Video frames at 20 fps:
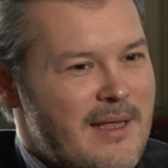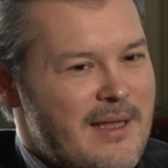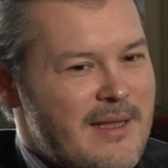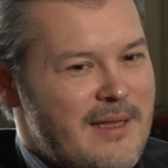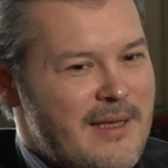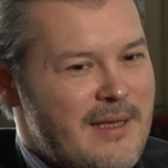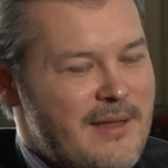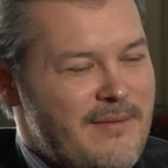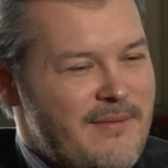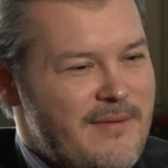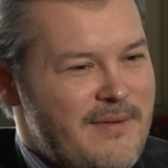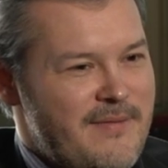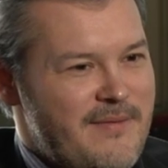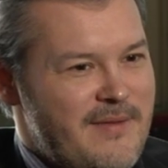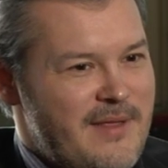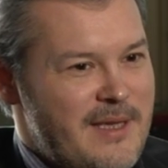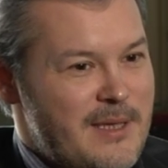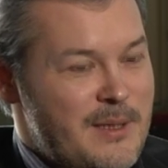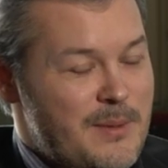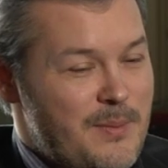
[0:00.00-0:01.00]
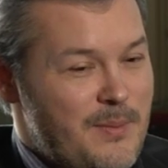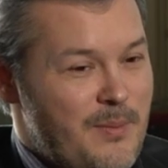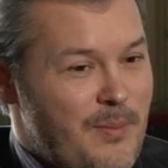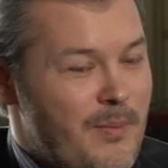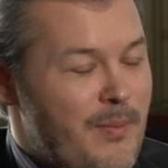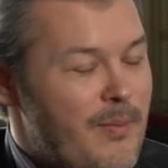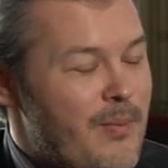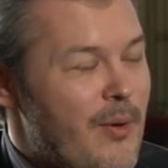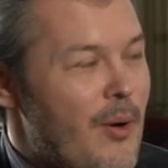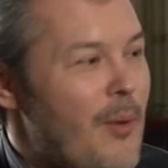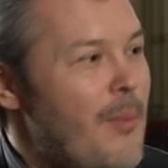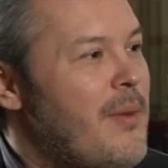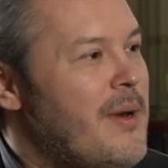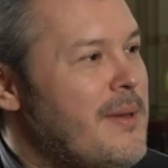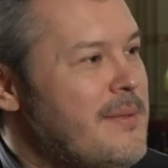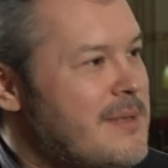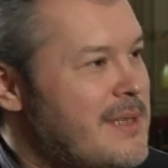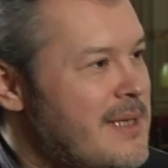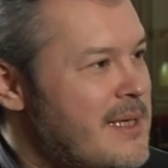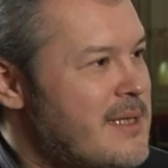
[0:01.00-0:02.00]
that with these
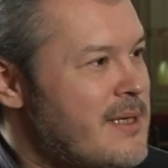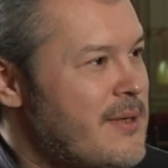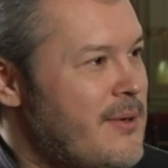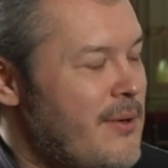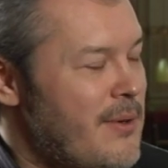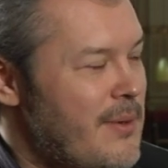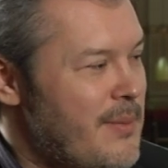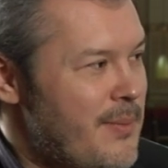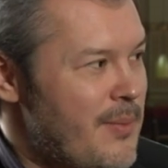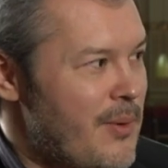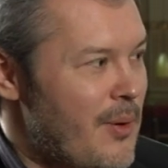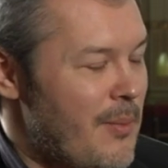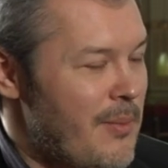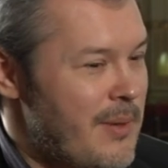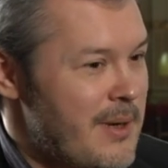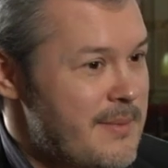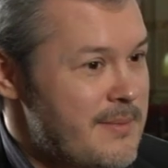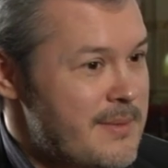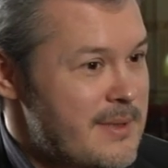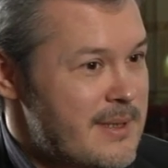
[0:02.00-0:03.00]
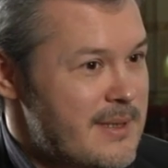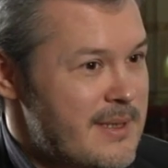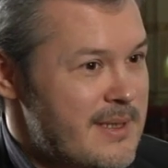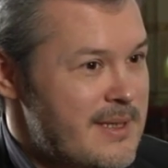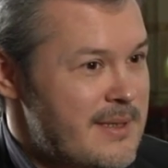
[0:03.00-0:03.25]
problems, let's call problems,